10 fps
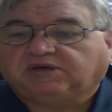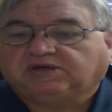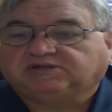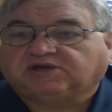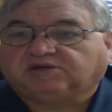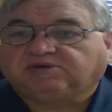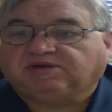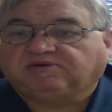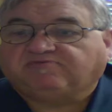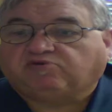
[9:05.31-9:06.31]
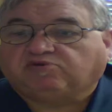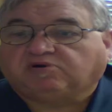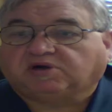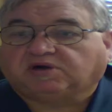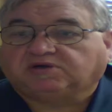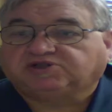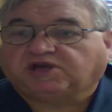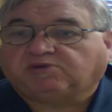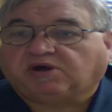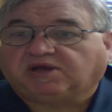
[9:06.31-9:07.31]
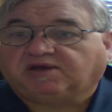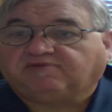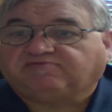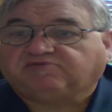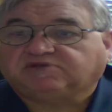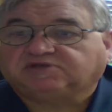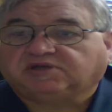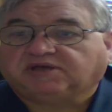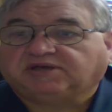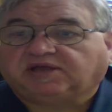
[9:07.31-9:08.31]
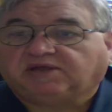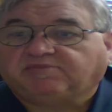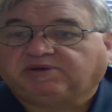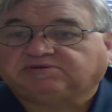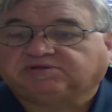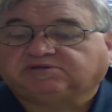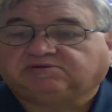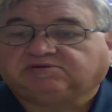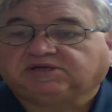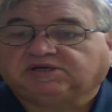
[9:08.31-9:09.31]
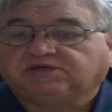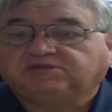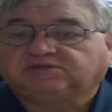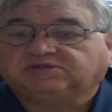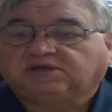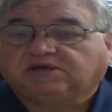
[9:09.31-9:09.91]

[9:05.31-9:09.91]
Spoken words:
It's going to be for our JYF, which is late elementary school kids,